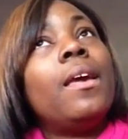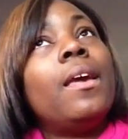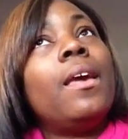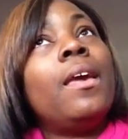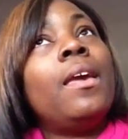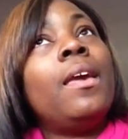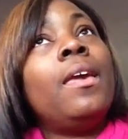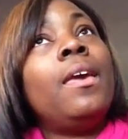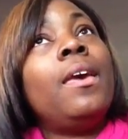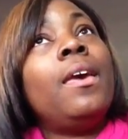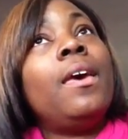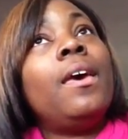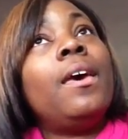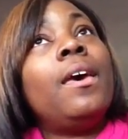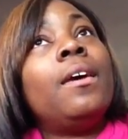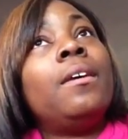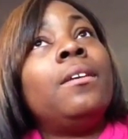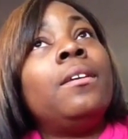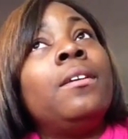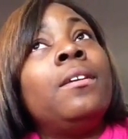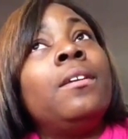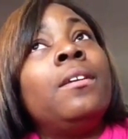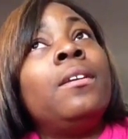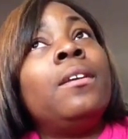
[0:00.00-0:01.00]

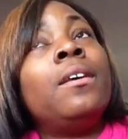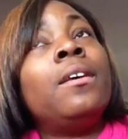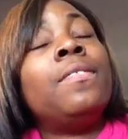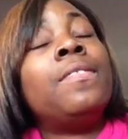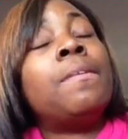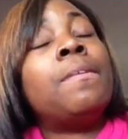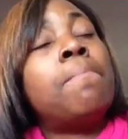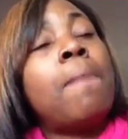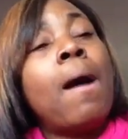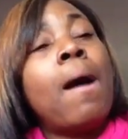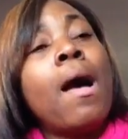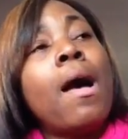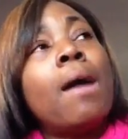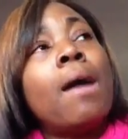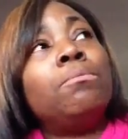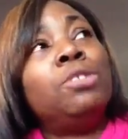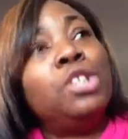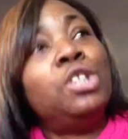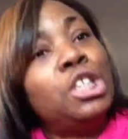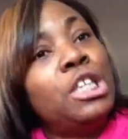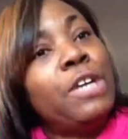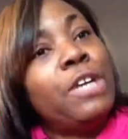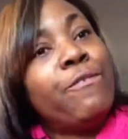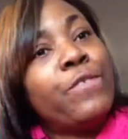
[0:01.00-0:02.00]
And the mom,
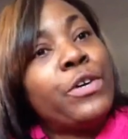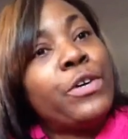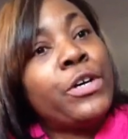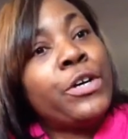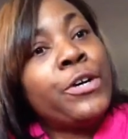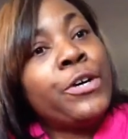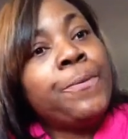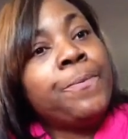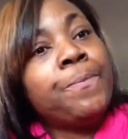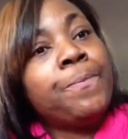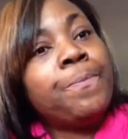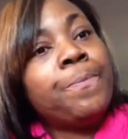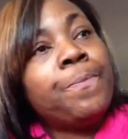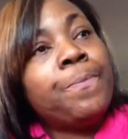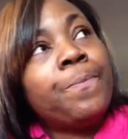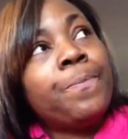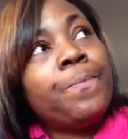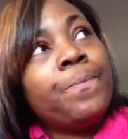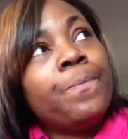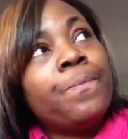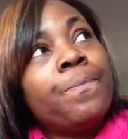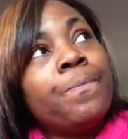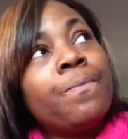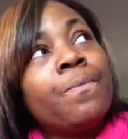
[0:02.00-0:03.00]
Jennifer,
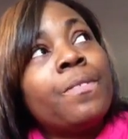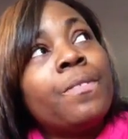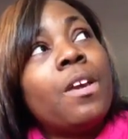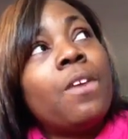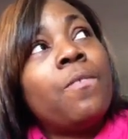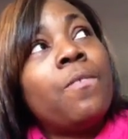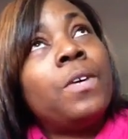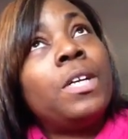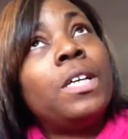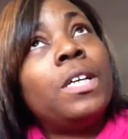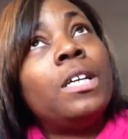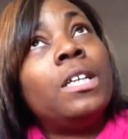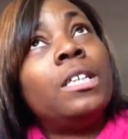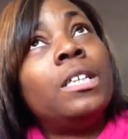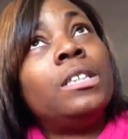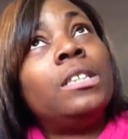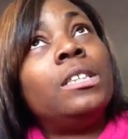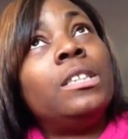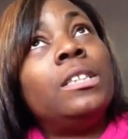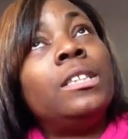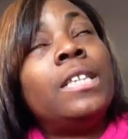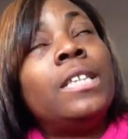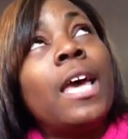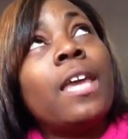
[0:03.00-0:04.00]

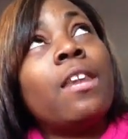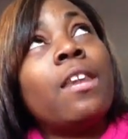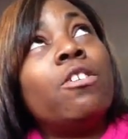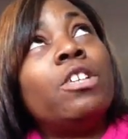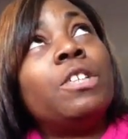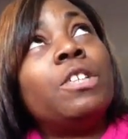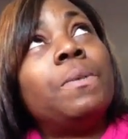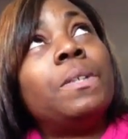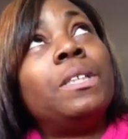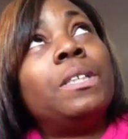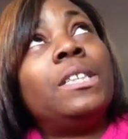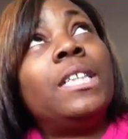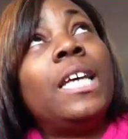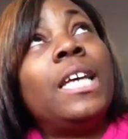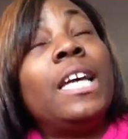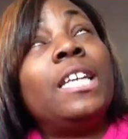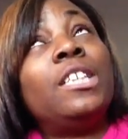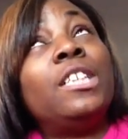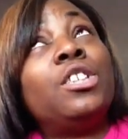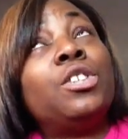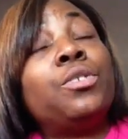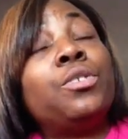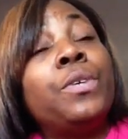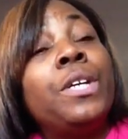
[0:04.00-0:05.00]
was diagnosed with
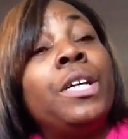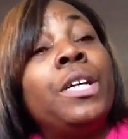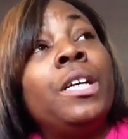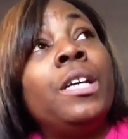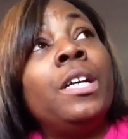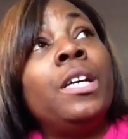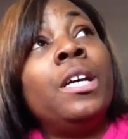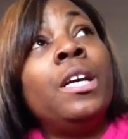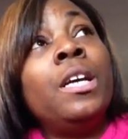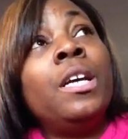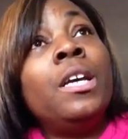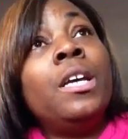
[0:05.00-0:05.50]
stage 3